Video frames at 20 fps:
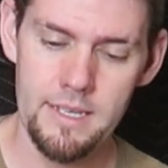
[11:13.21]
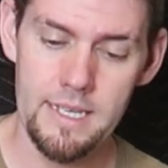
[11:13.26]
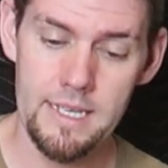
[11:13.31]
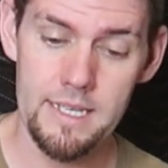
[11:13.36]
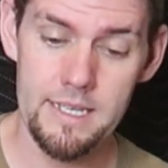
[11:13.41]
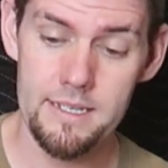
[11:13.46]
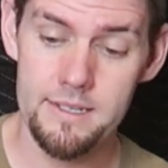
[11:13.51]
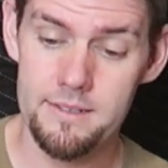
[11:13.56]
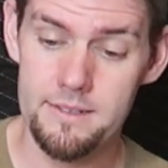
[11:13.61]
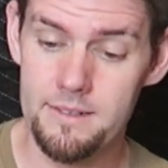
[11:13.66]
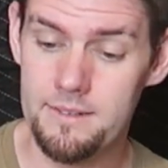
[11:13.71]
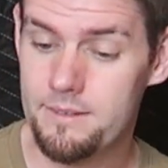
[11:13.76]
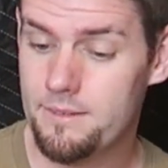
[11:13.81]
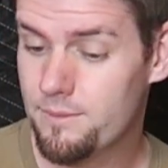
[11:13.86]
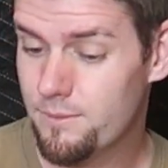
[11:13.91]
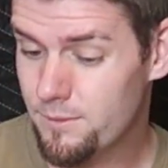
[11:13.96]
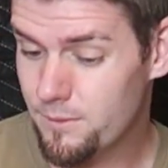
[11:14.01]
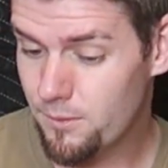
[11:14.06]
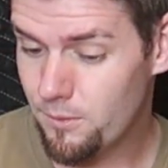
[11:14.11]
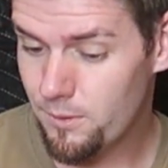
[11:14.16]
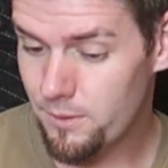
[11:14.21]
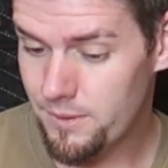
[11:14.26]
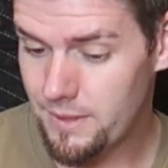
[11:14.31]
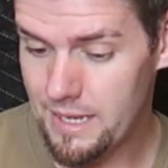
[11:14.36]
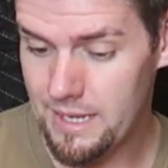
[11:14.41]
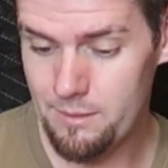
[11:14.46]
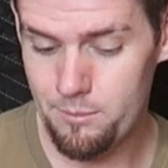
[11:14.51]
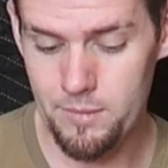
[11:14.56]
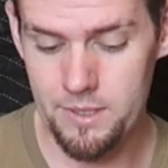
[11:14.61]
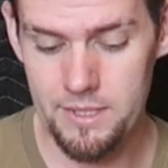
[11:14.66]
And for
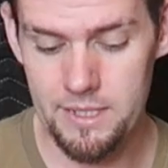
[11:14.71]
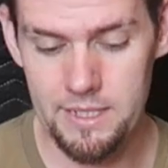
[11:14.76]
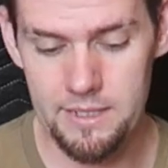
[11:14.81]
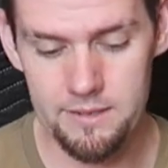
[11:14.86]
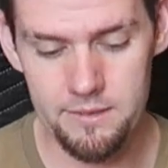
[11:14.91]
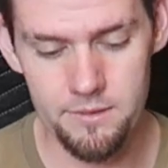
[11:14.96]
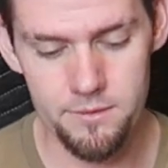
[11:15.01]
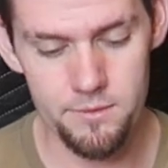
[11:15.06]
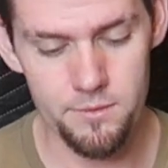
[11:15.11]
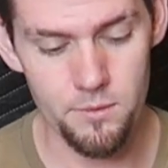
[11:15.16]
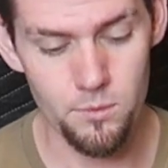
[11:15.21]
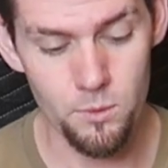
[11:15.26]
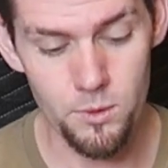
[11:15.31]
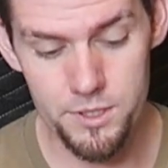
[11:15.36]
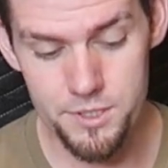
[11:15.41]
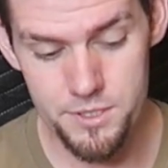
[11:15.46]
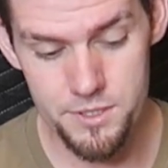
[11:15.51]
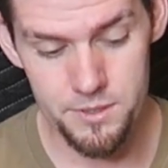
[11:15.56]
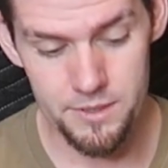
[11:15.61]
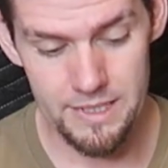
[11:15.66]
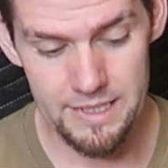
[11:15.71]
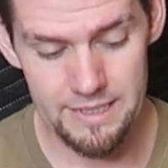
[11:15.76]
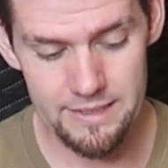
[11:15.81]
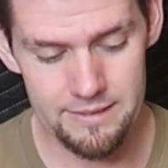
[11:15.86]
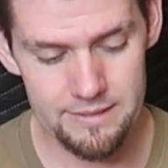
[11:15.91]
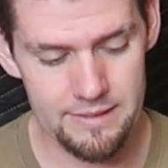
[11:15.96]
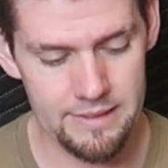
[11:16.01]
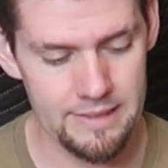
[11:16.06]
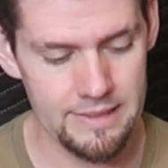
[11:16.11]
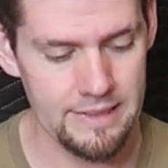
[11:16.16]
that money, for what you get,